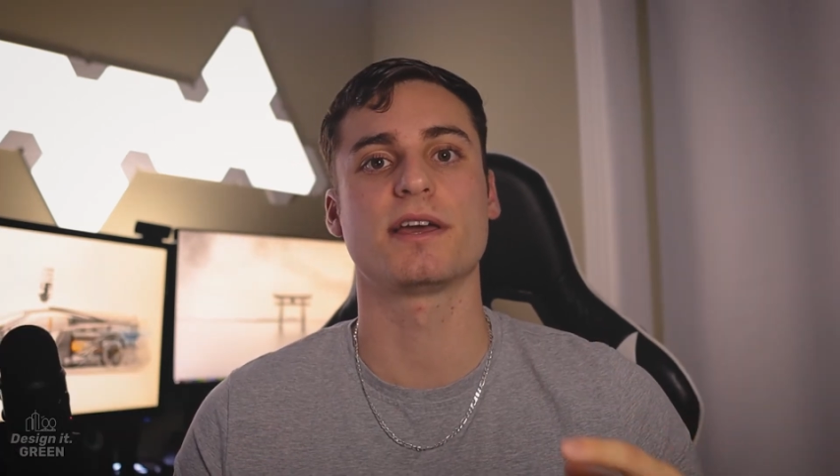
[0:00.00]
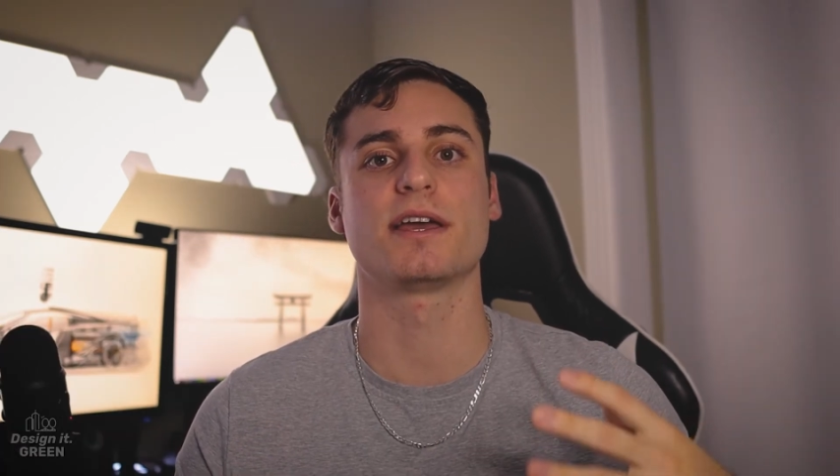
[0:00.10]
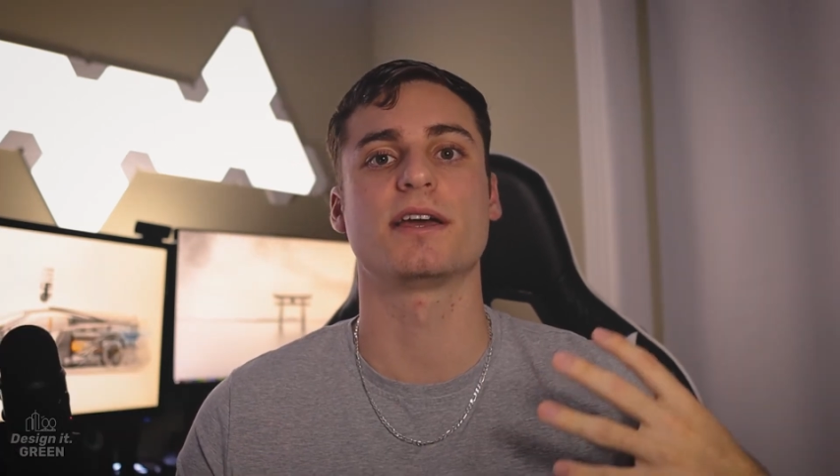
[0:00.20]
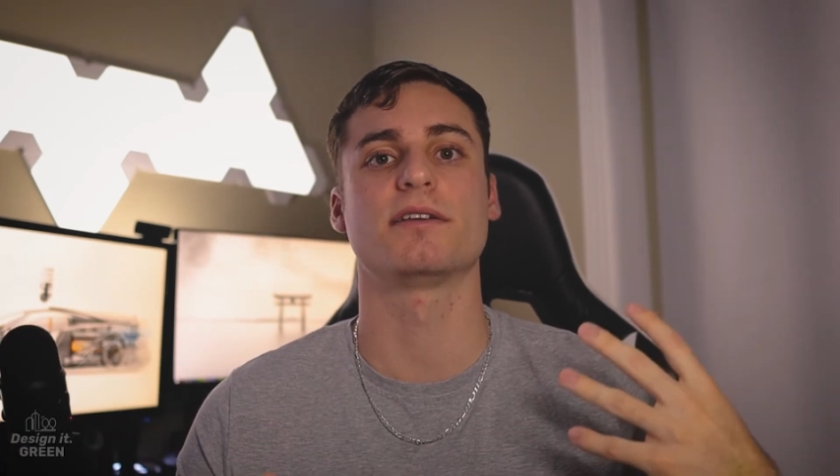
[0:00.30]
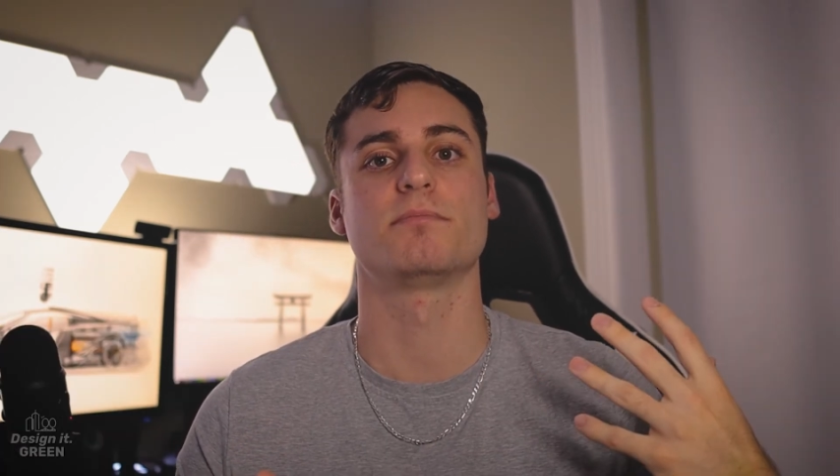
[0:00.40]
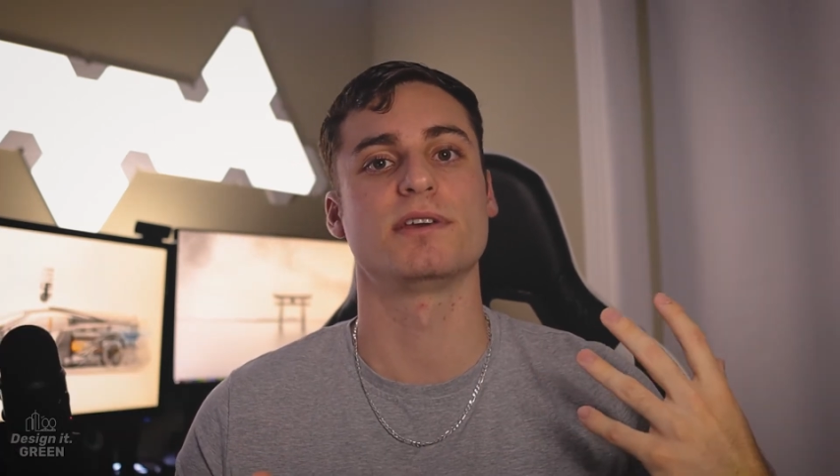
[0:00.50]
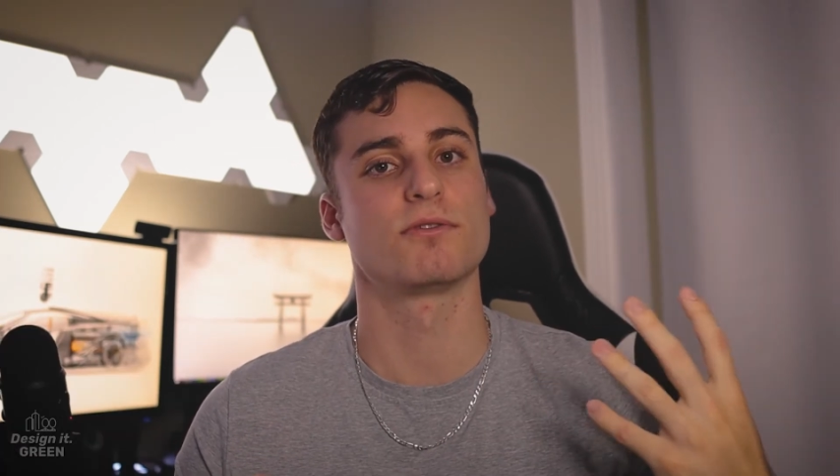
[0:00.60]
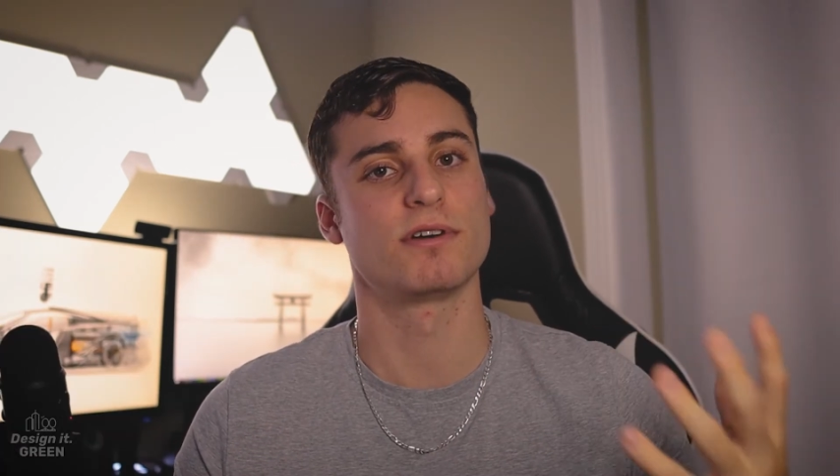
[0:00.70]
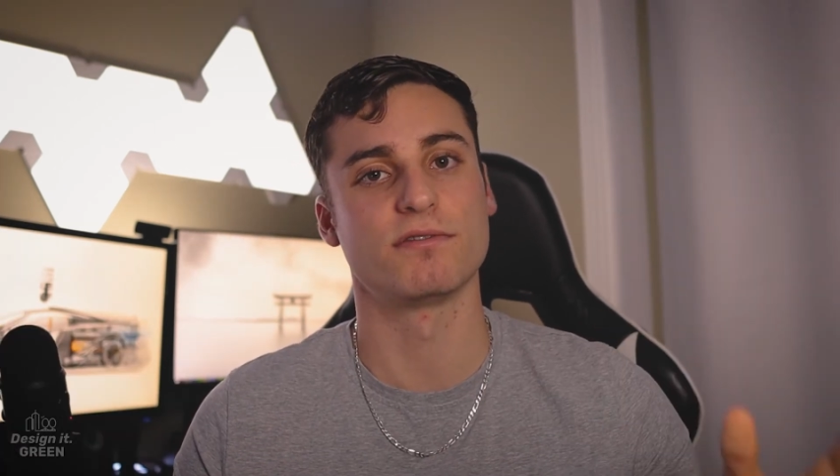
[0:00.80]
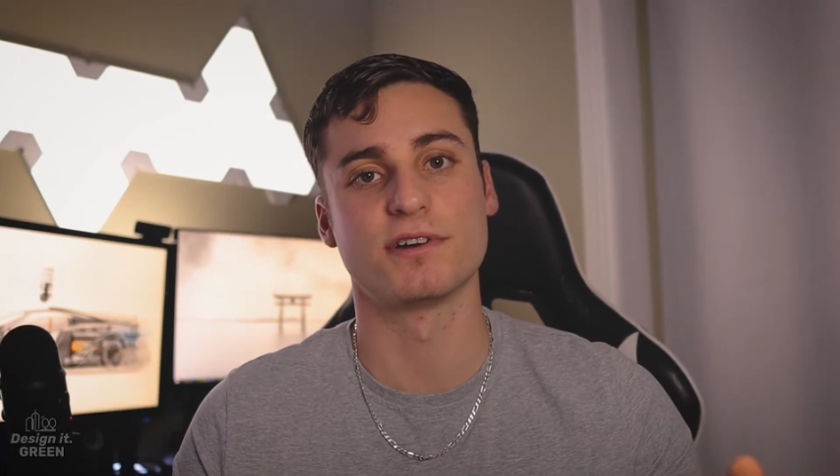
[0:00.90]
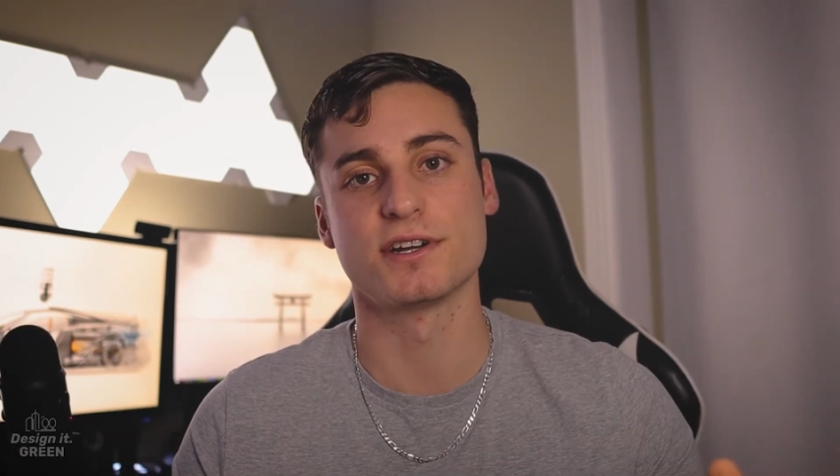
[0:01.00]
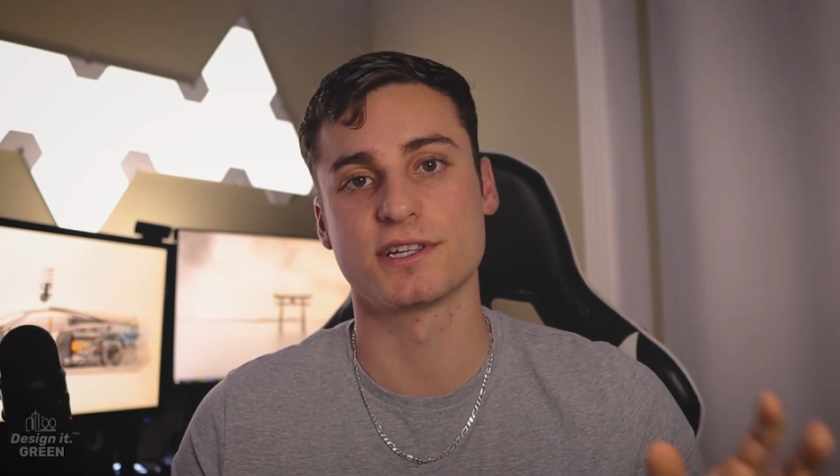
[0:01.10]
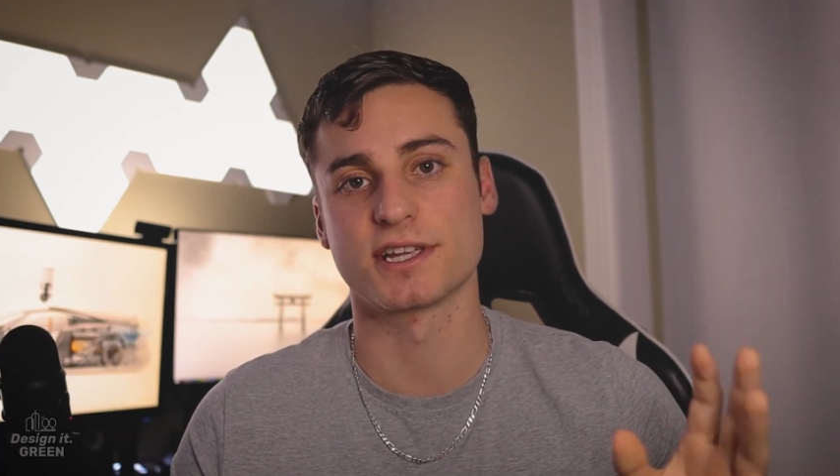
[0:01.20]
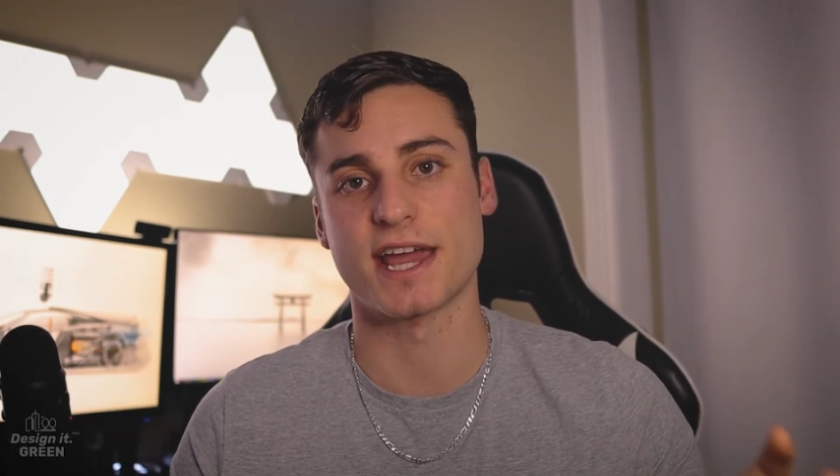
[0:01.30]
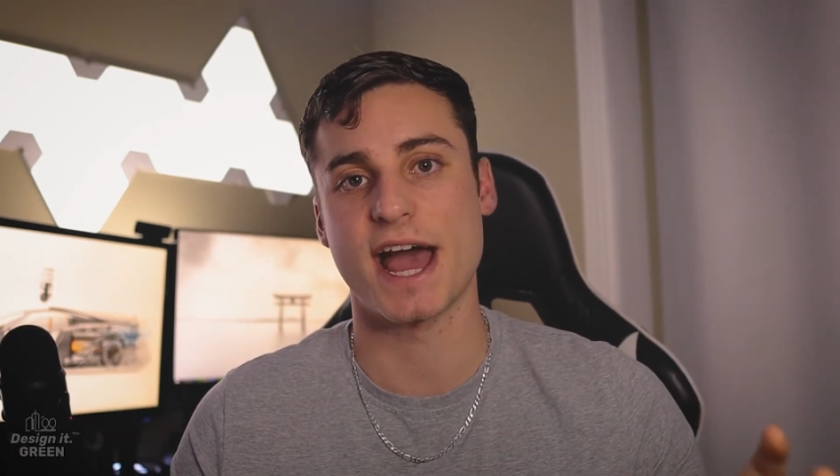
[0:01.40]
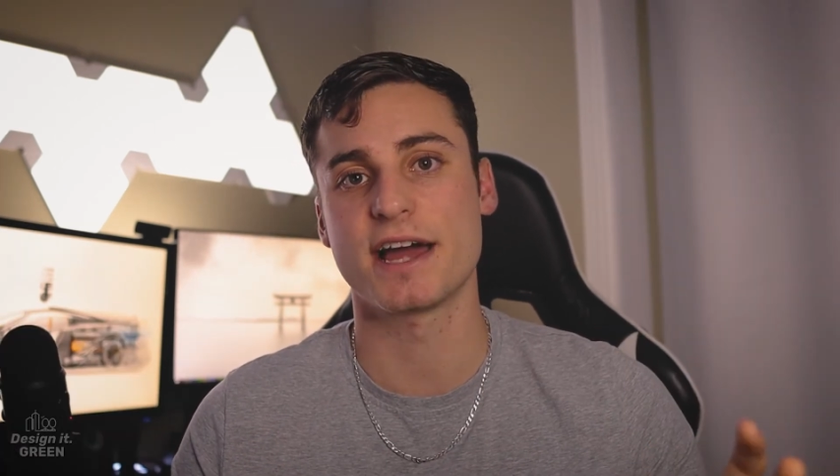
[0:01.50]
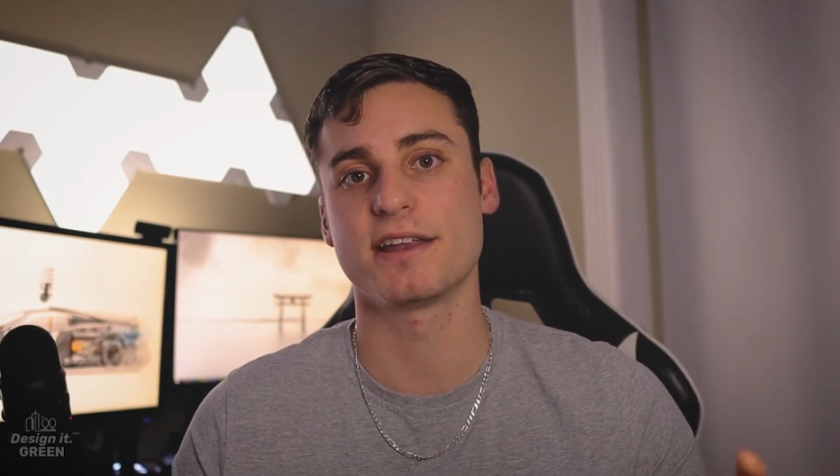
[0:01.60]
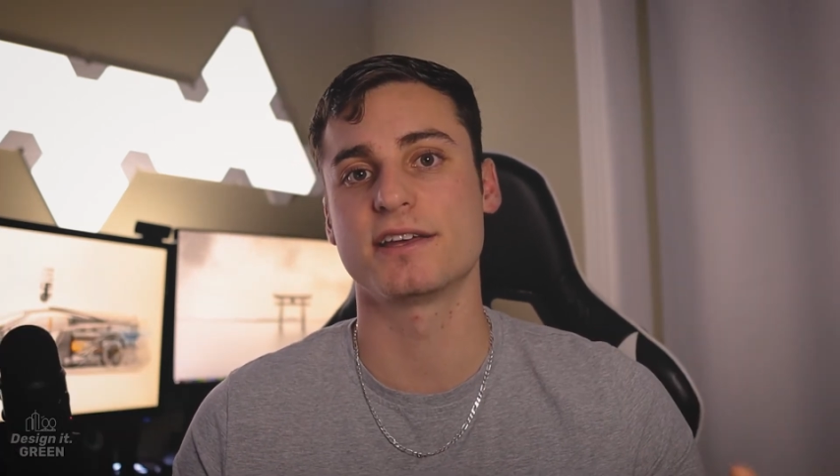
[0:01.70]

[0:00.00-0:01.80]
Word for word: and being well versed in C A D